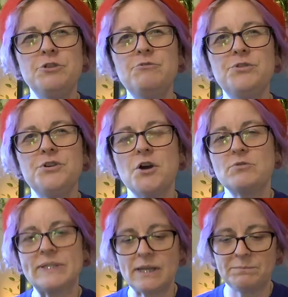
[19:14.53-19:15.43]
You
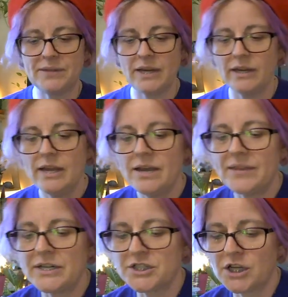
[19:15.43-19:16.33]
know something
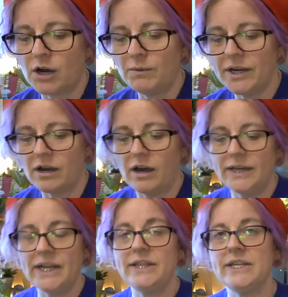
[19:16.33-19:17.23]
that is going
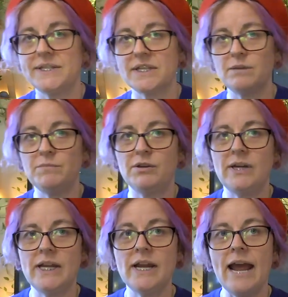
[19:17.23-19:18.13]
on in this
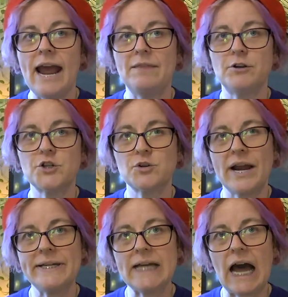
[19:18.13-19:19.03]
community, and they're
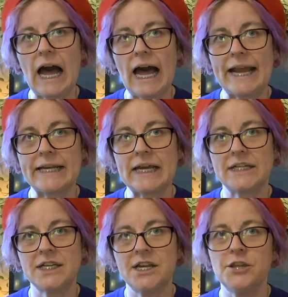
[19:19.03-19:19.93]
trying to hide
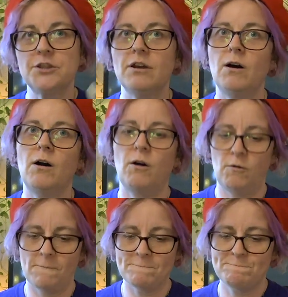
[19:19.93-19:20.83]
it.
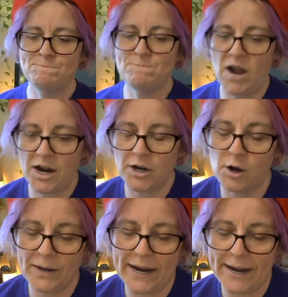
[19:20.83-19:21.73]
Oh, fuck.
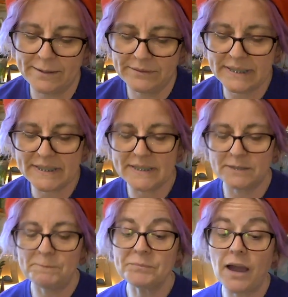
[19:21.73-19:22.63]
Okay. This
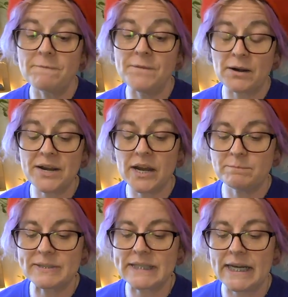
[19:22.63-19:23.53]
is a very
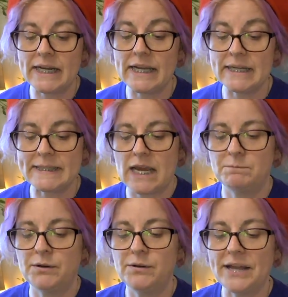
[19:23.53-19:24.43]
upsetting
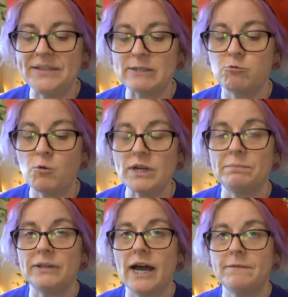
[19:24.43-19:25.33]
example, and this won't
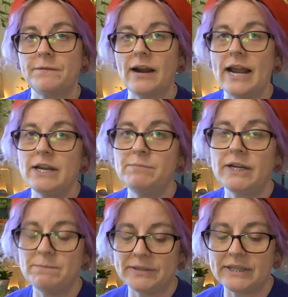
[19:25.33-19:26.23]
apply for
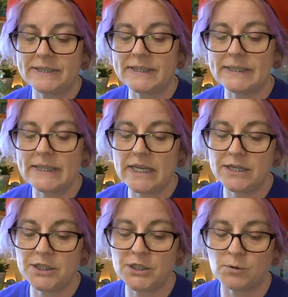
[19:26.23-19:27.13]
anybody, but this is
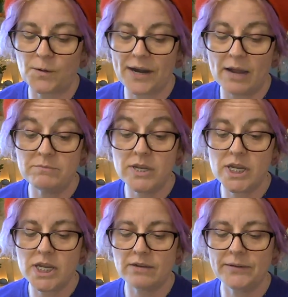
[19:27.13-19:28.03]
the story I'm
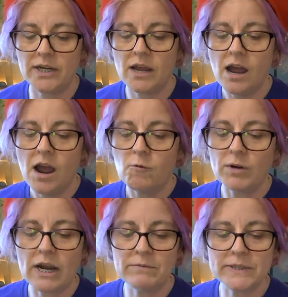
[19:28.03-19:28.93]
being given.
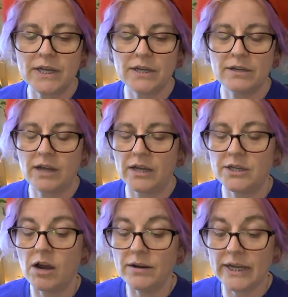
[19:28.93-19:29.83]
When I was a, a
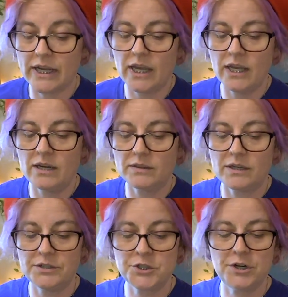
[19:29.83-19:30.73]
young kid,
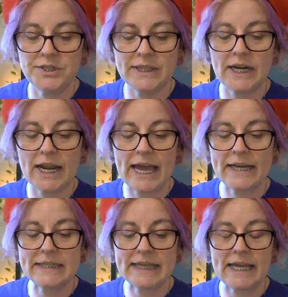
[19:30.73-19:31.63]
the church that I
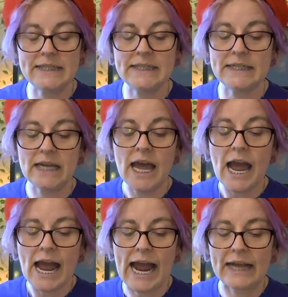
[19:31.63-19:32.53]
had attended
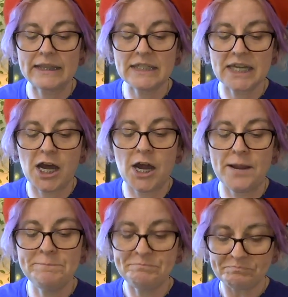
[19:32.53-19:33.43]
at the
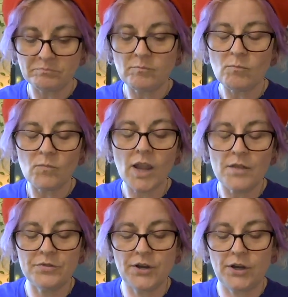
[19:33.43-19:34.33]
time,
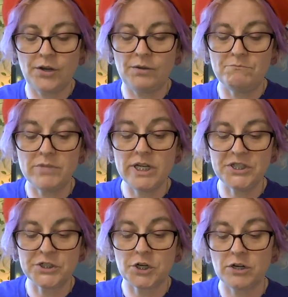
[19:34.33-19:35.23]
the
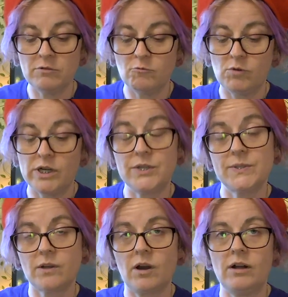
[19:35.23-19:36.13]
minister
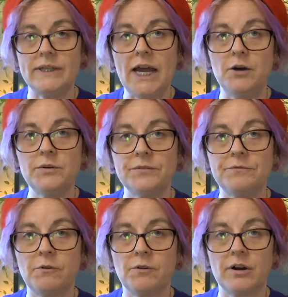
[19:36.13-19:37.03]
was called out
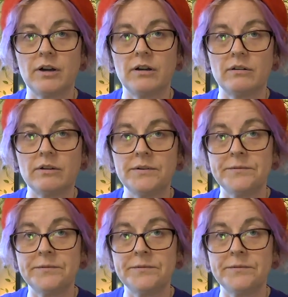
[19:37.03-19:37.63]
for